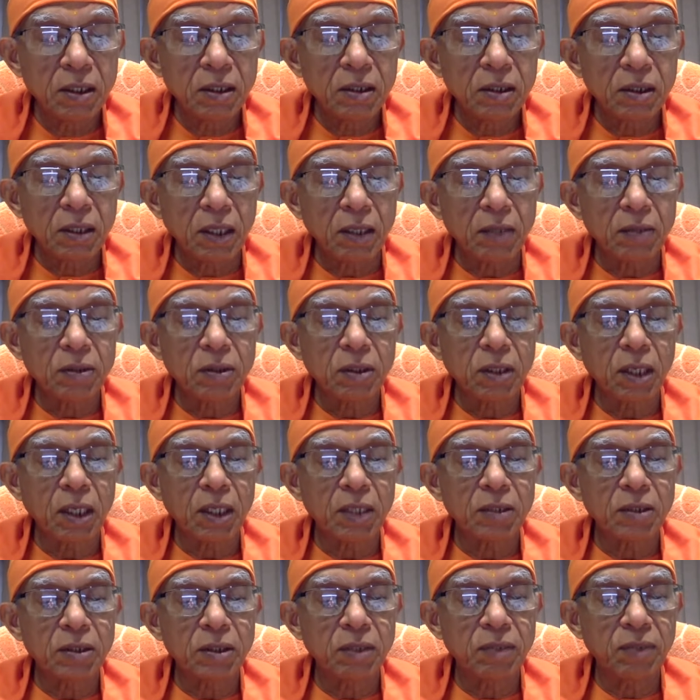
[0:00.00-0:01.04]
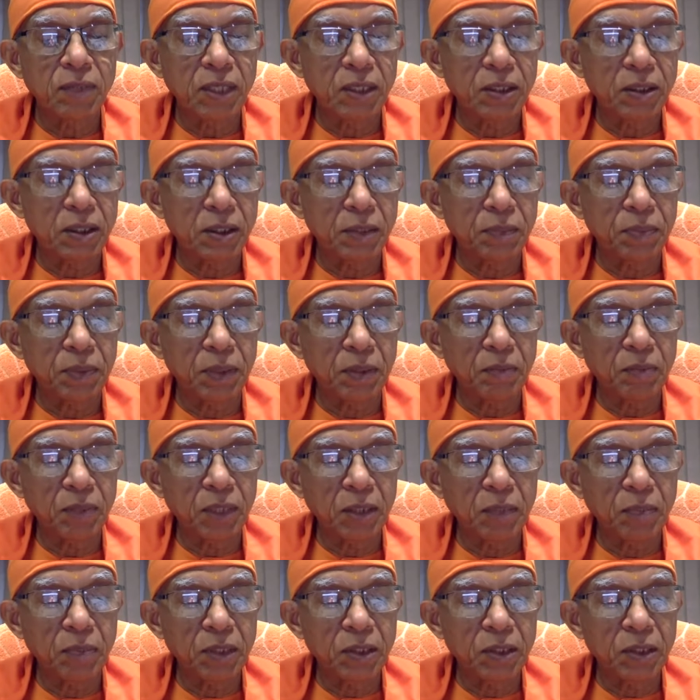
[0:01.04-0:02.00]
Shat Shastra Vedyapi might